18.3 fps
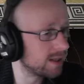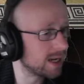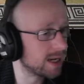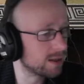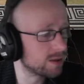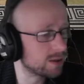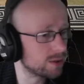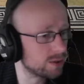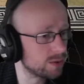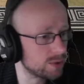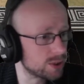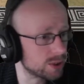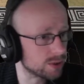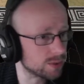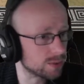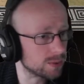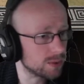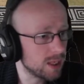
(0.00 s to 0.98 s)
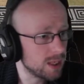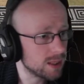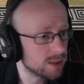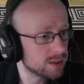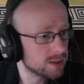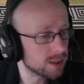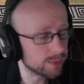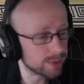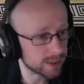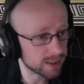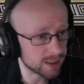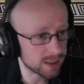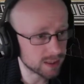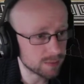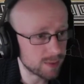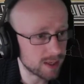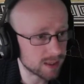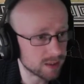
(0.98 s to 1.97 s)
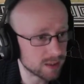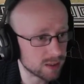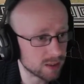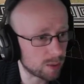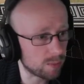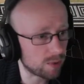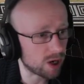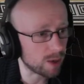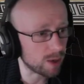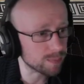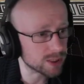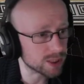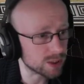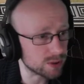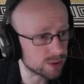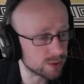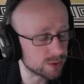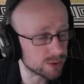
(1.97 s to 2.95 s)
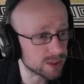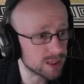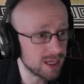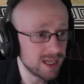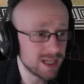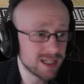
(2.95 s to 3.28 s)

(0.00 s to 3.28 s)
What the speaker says: agricultural. So we're going to expect a lot of obstacles.